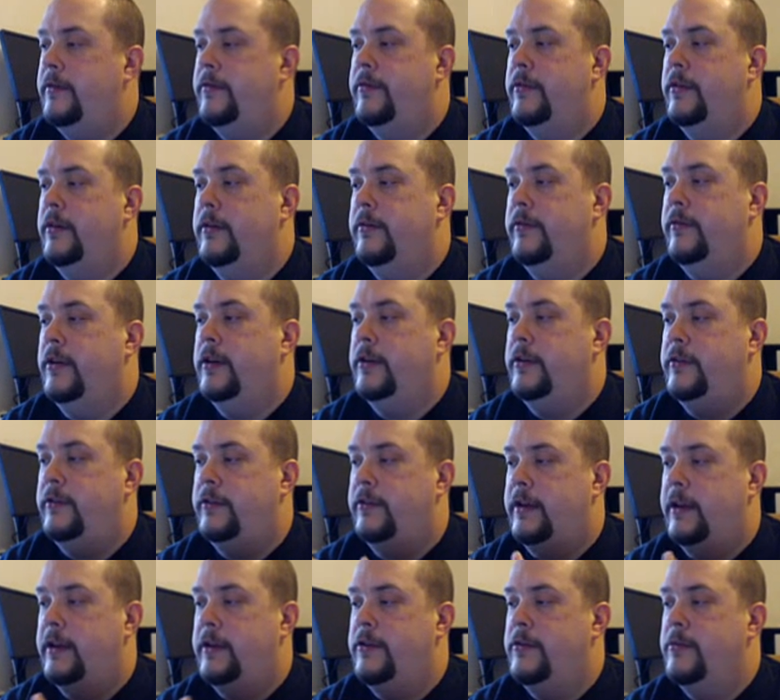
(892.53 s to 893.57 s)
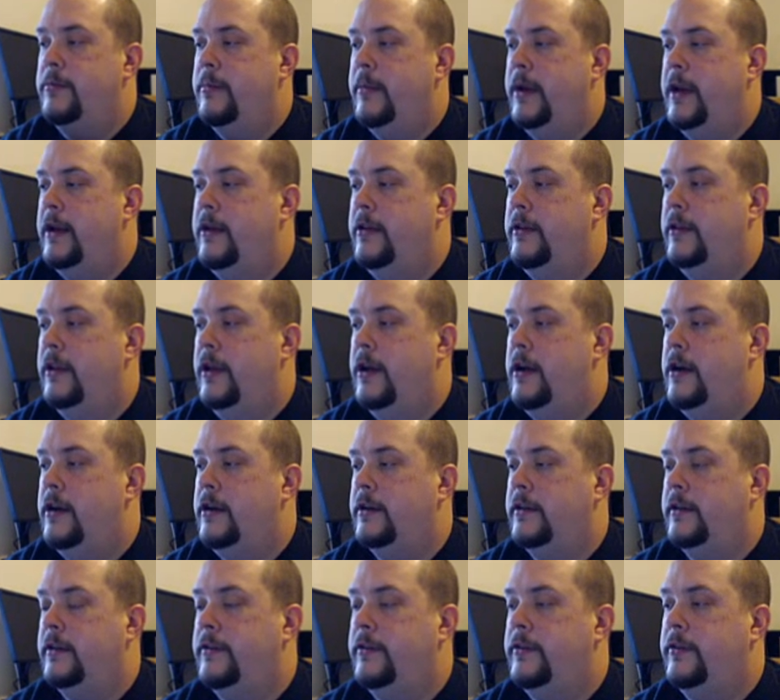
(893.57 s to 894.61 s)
different functions like your mail log.